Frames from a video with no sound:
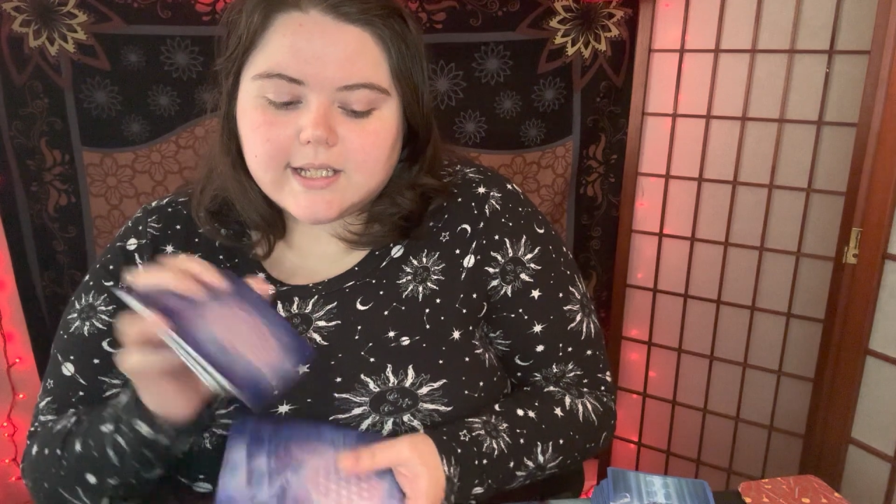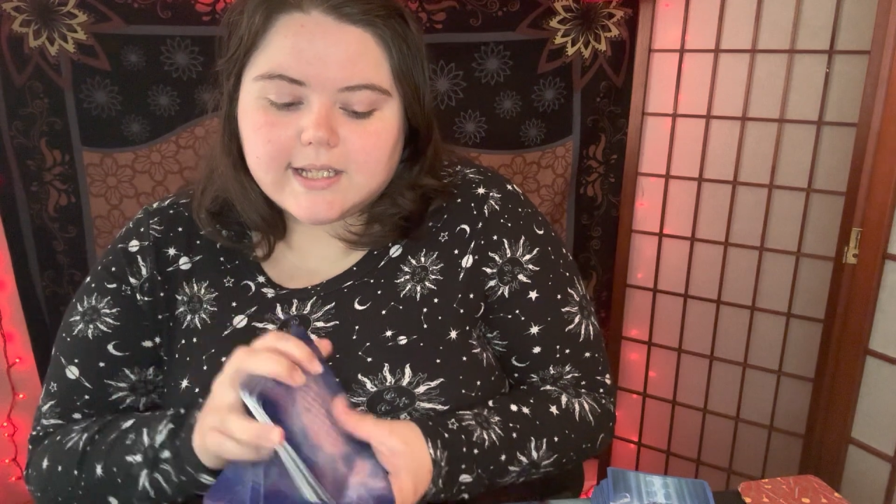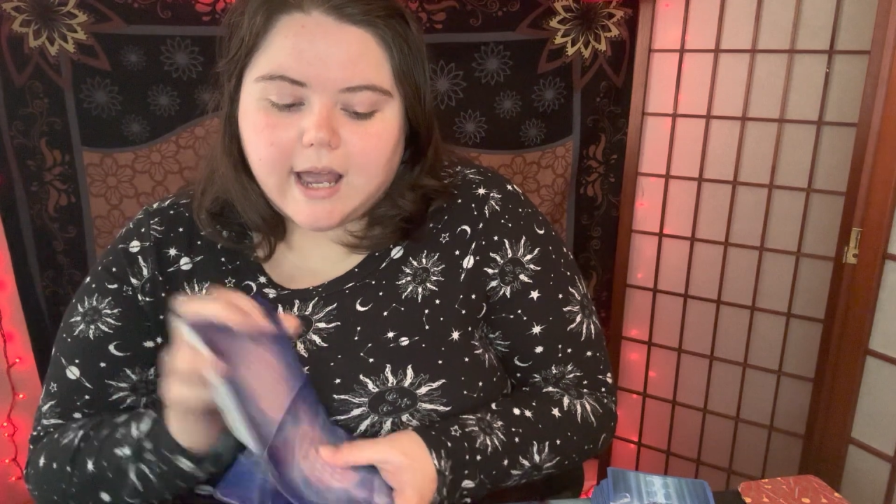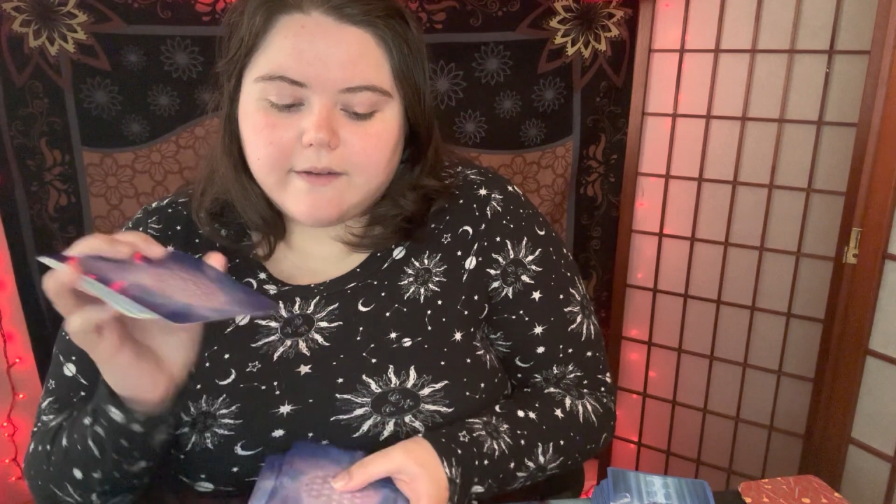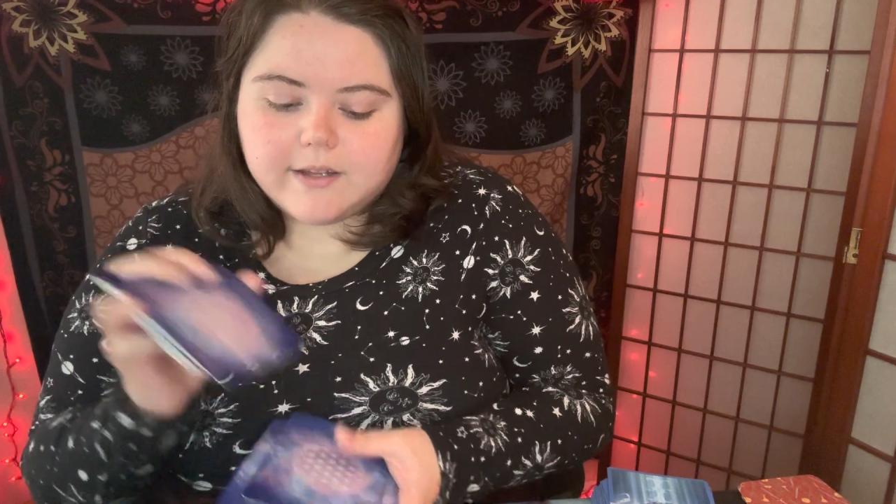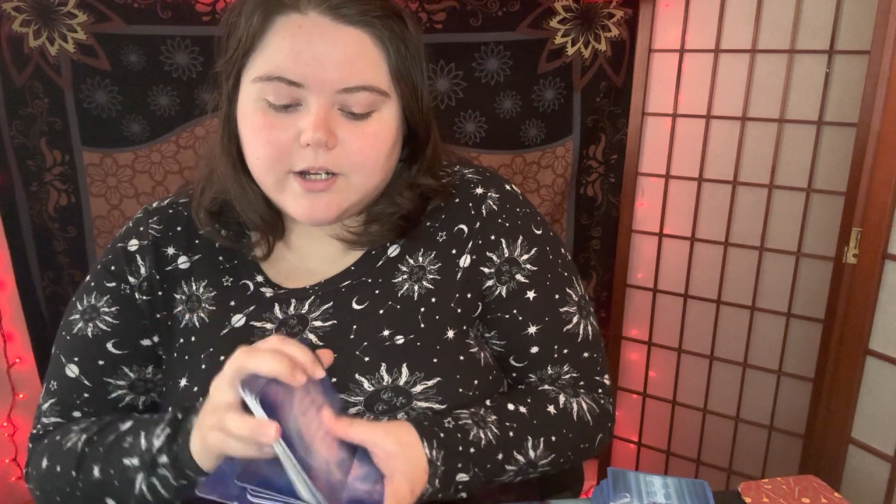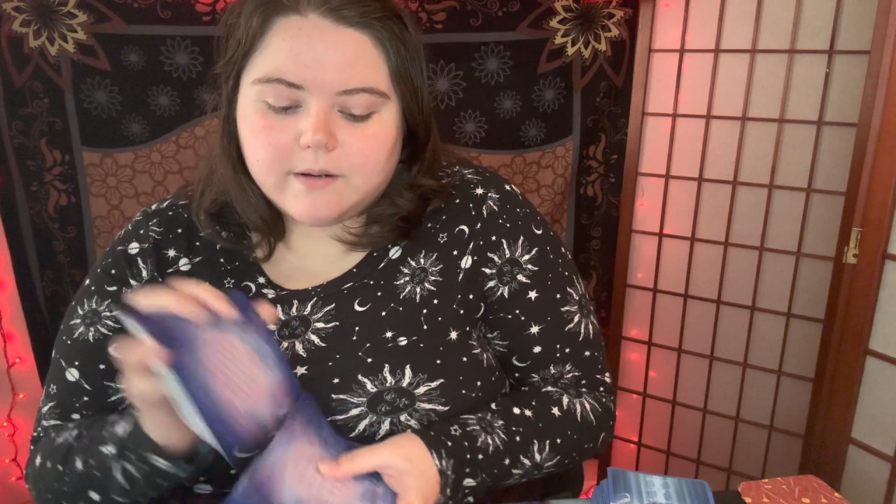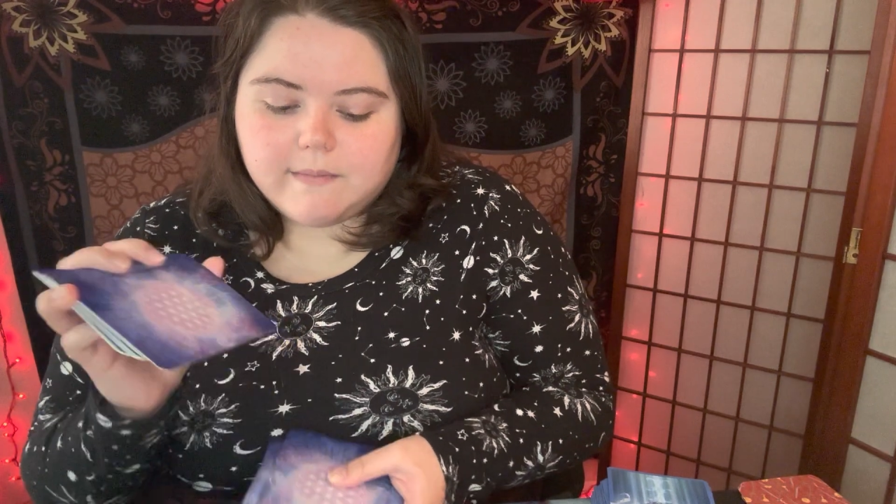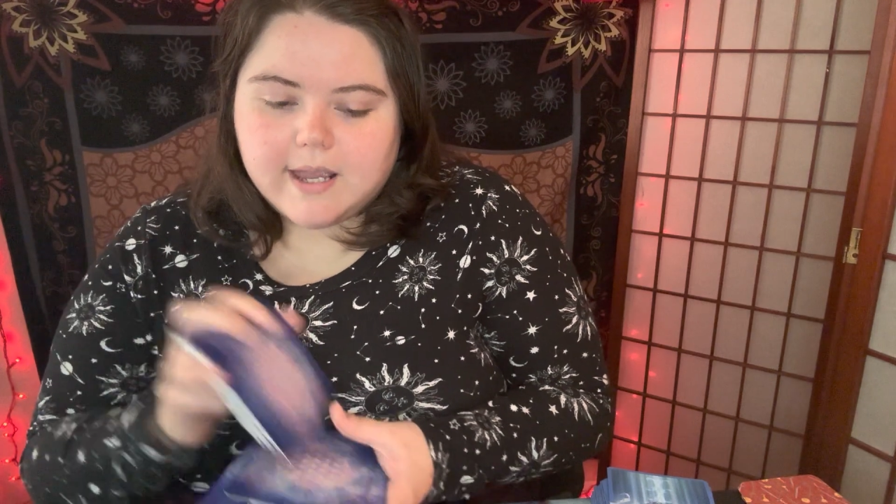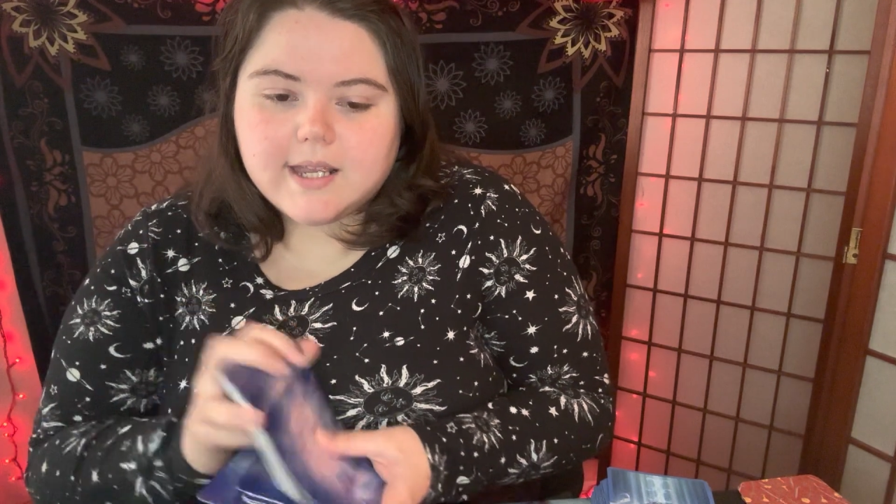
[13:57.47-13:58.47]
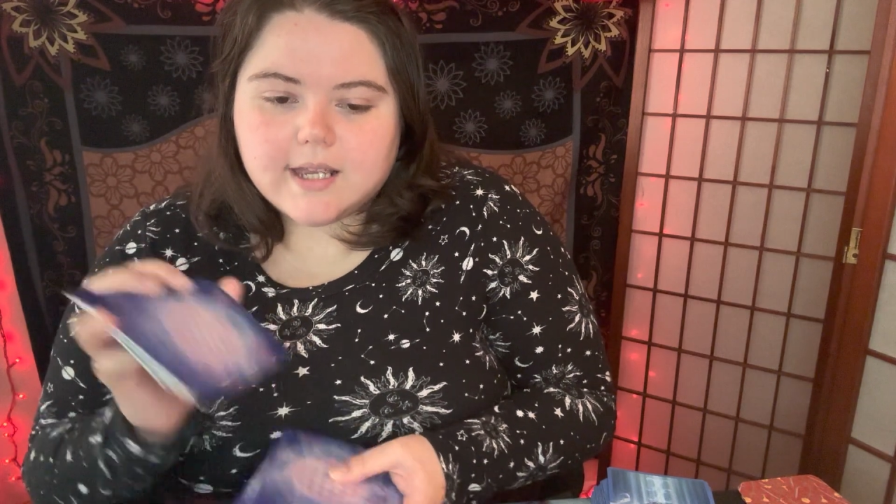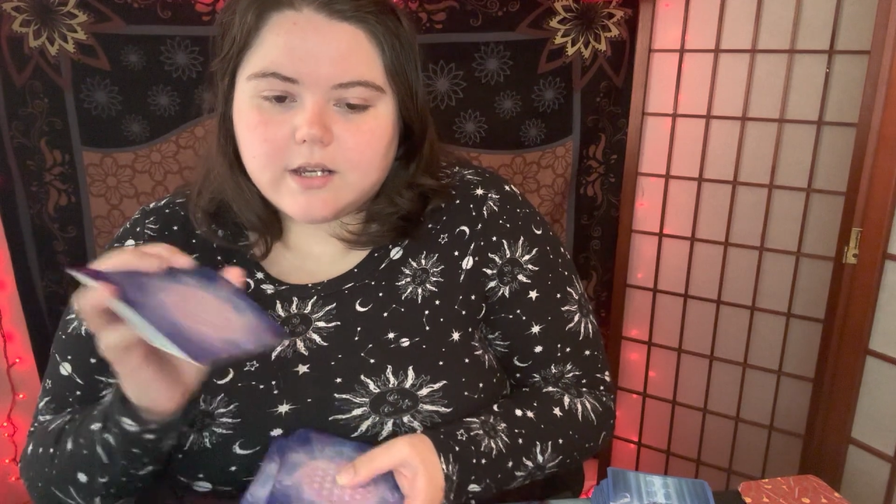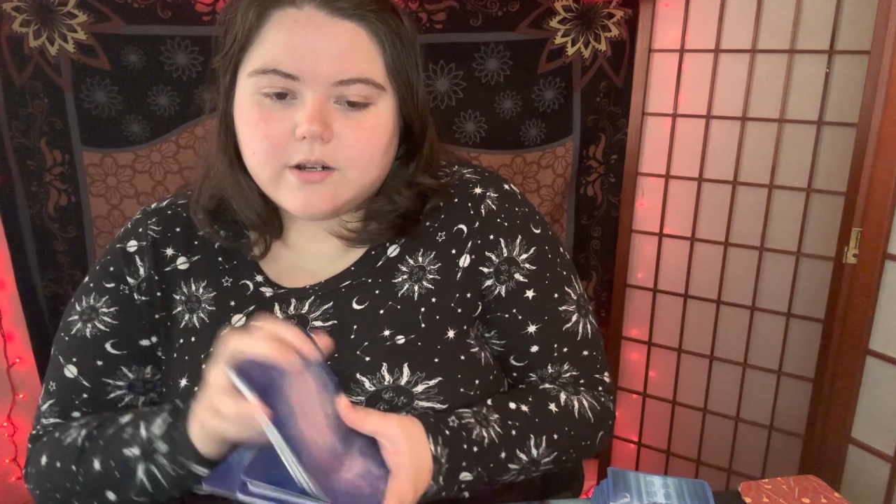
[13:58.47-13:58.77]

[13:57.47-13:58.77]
the sound that you're making.